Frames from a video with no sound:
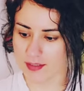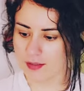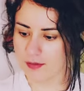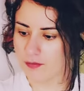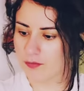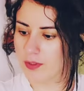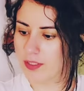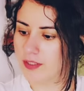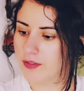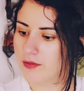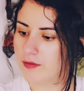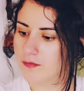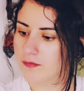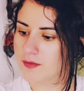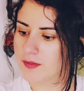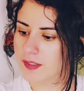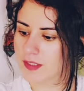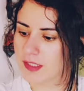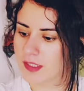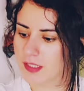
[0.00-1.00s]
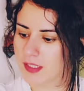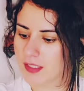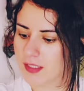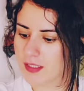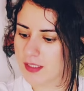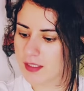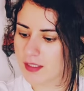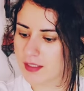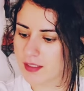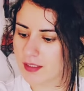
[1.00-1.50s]
What you don't see
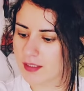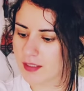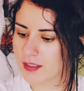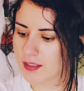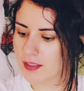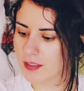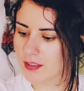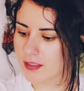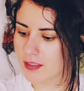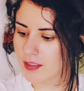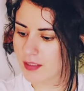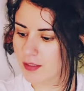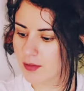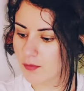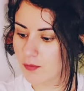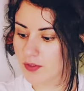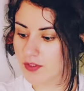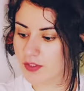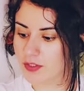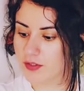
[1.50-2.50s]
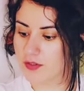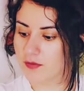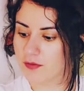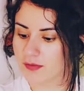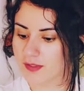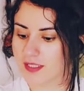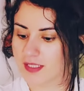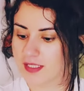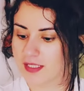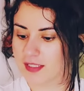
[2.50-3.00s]

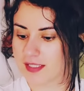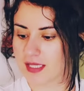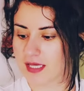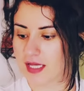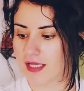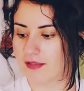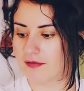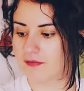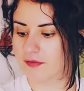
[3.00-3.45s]
is the Eight of